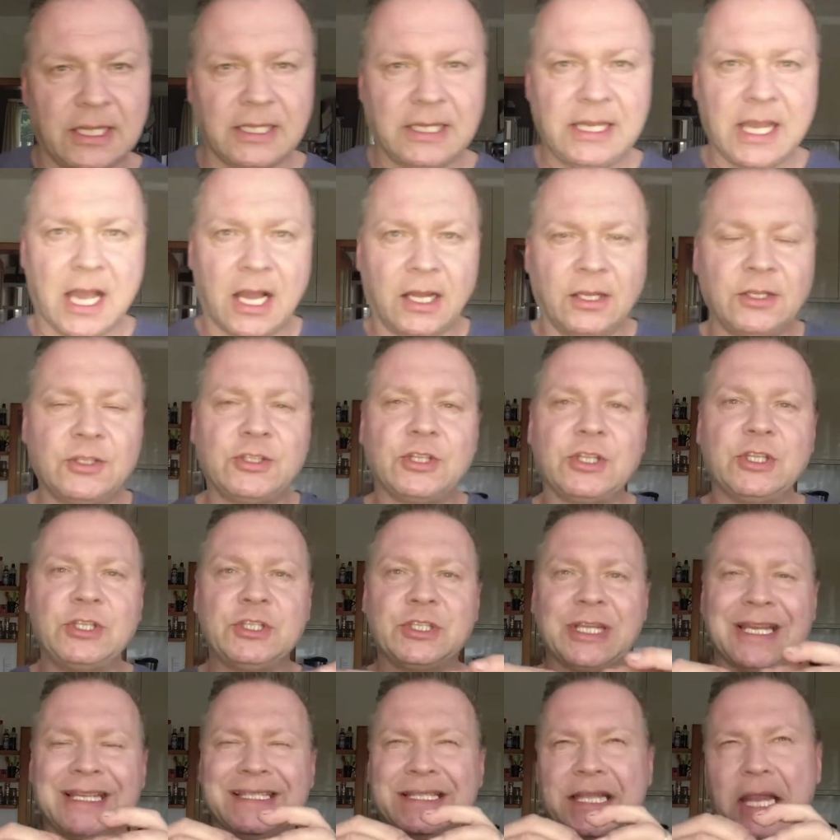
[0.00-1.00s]
young
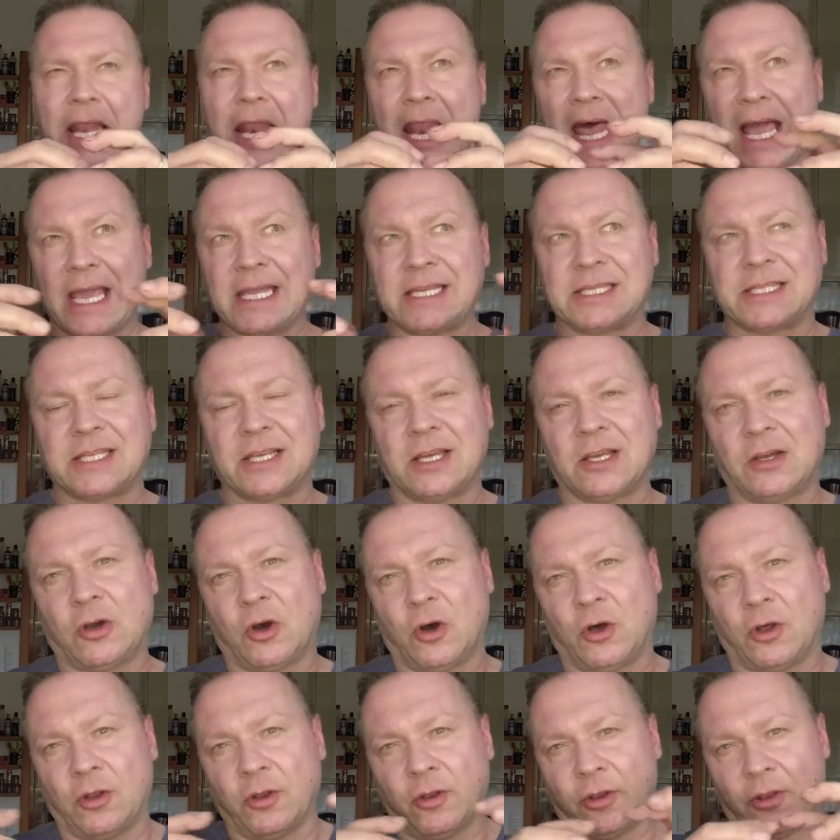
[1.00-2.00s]
ginger is lighter
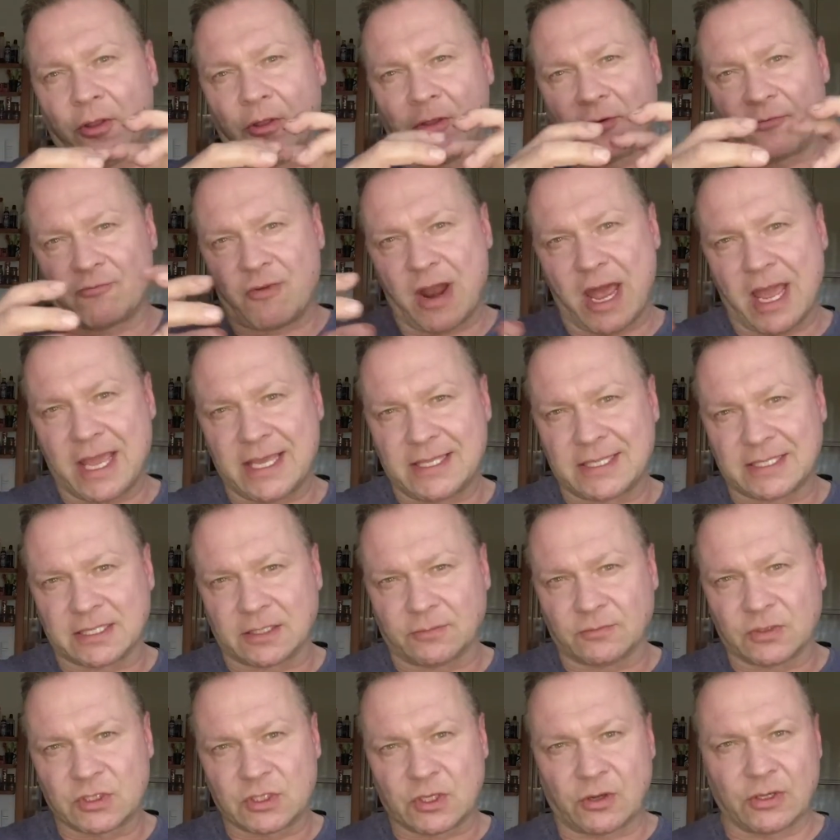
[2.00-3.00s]
on the
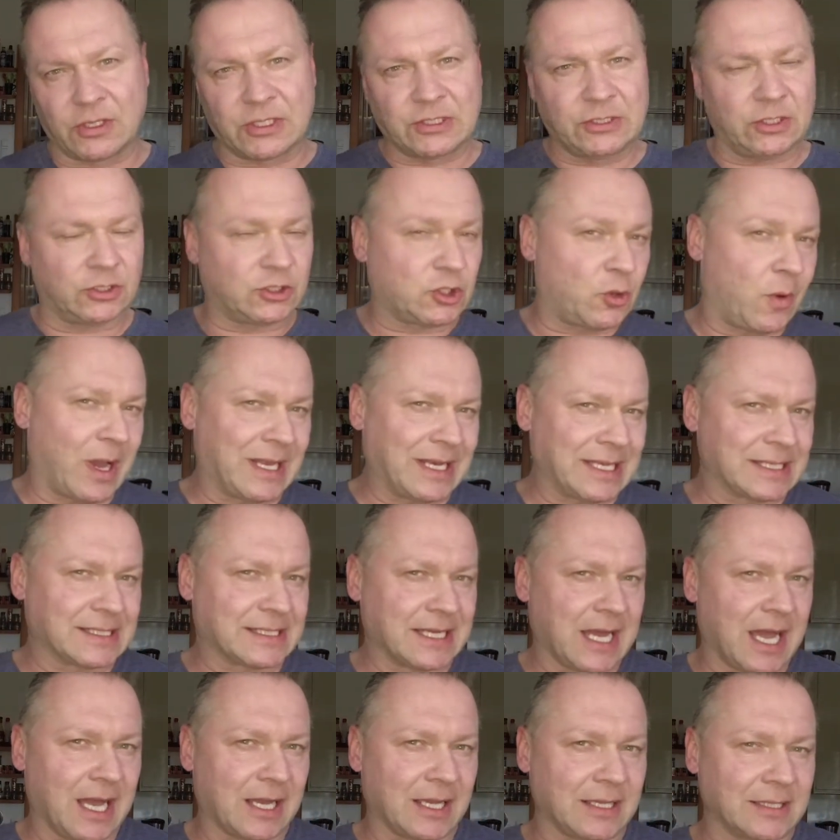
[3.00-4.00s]
rhizome. So it's not quite as
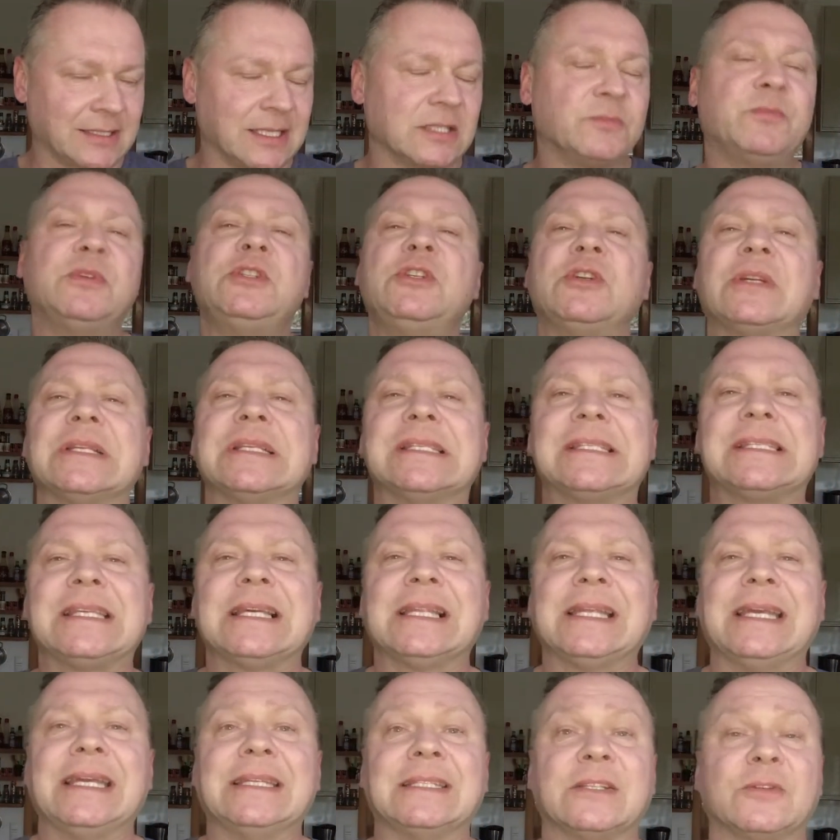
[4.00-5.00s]
dark as this, but you can
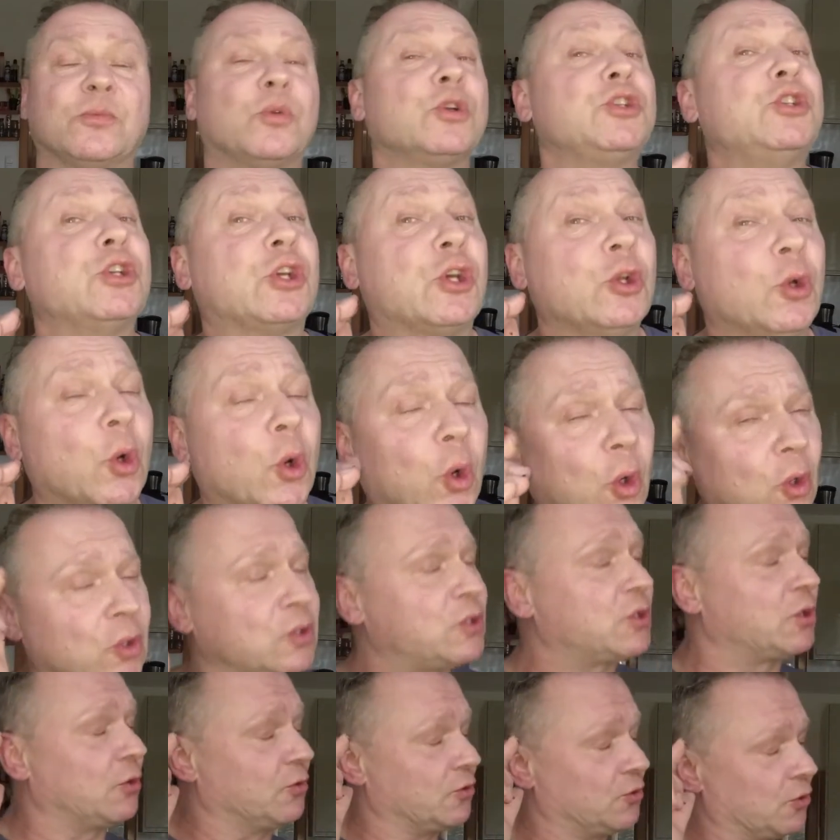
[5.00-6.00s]
still eat it. What you can
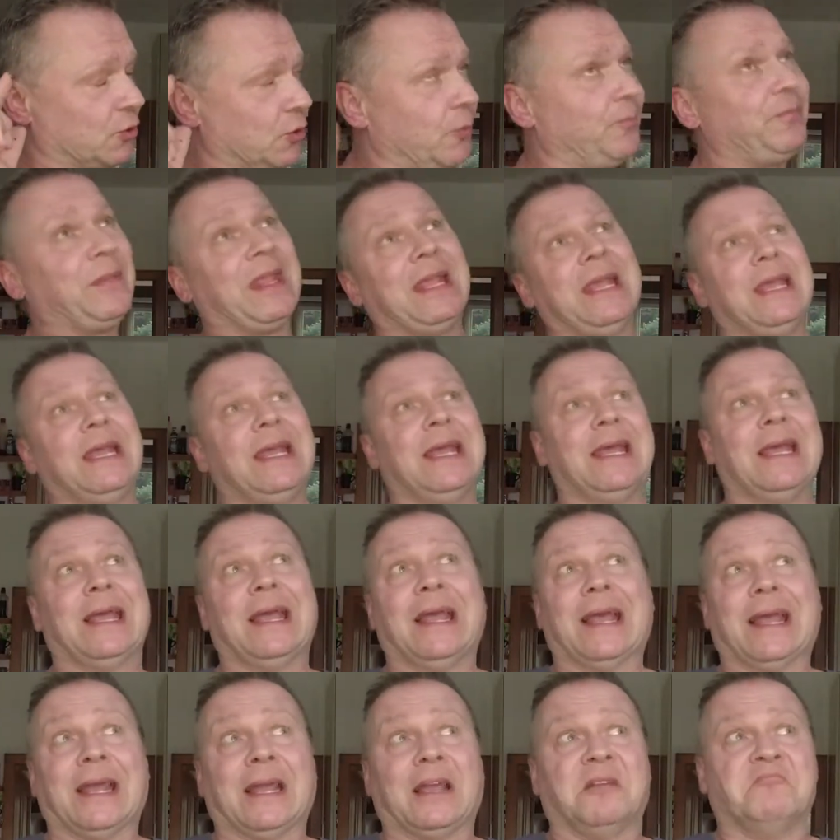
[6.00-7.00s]
also do,
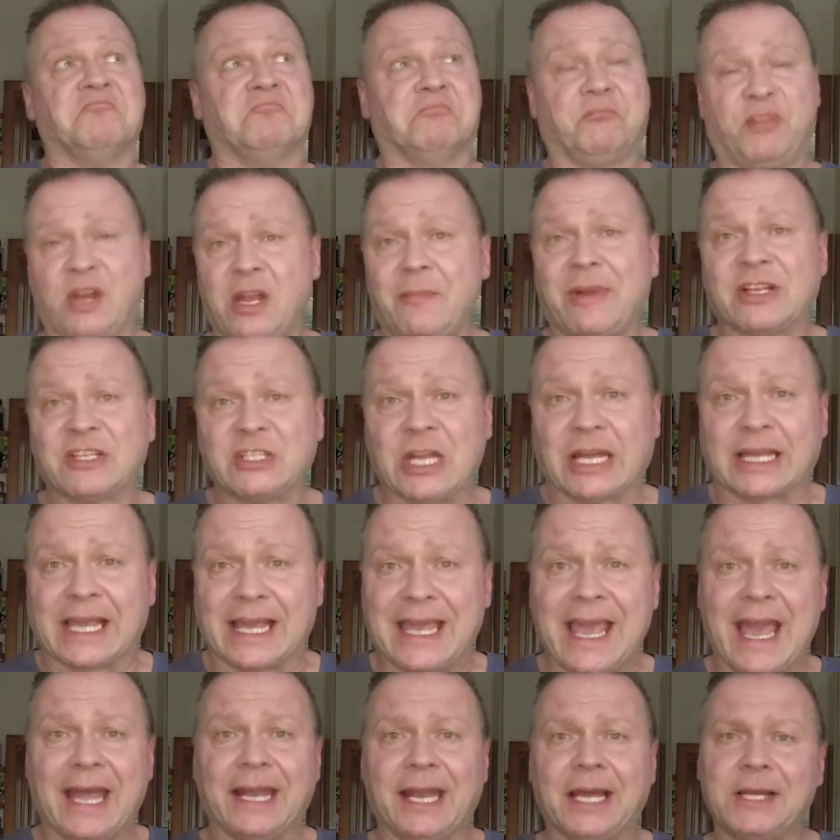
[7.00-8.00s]
pretty much like a
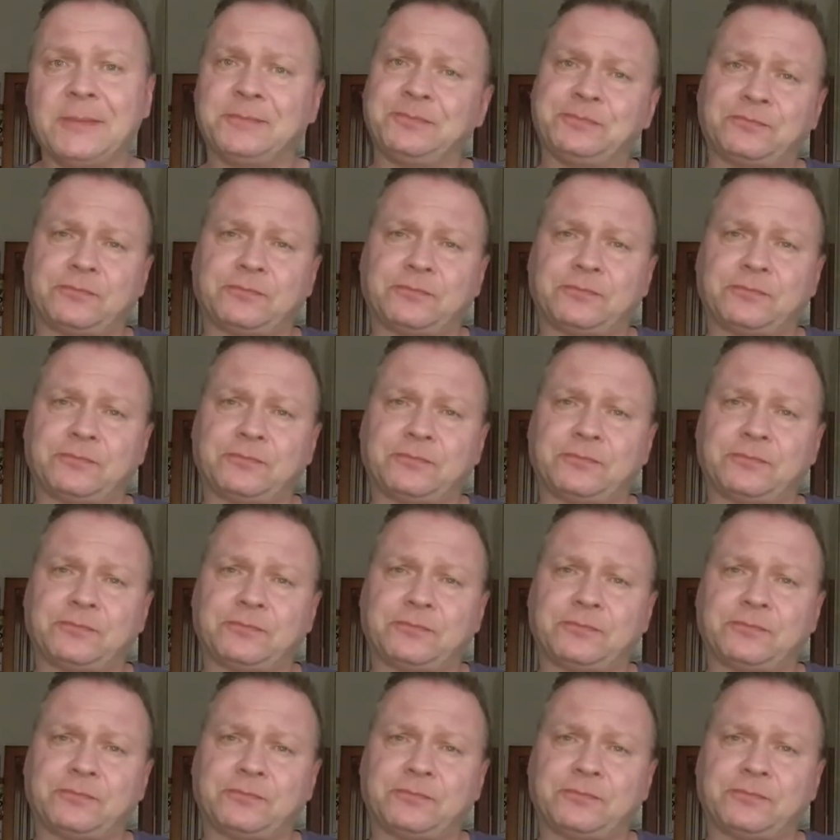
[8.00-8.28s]
canna,